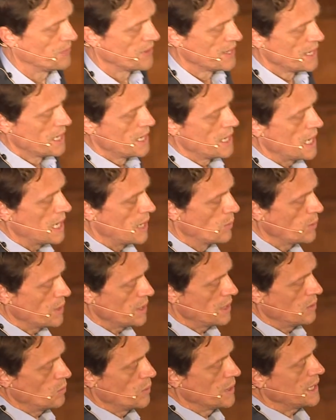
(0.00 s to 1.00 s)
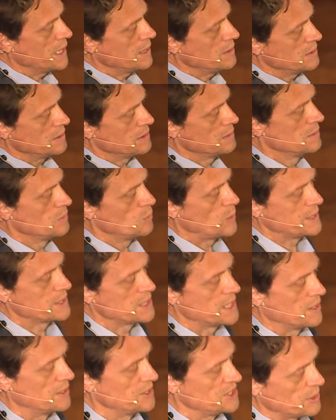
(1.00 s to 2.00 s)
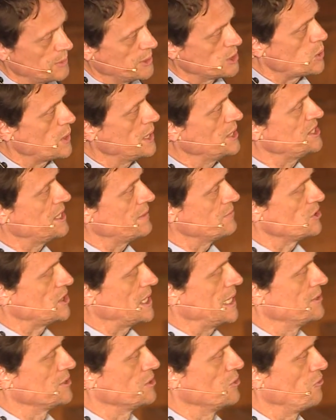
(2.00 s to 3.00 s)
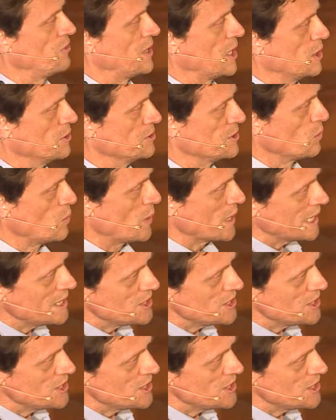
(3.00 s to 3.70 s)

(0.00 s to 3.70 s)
is an approach we've developed at the RSA, the organization I run, and we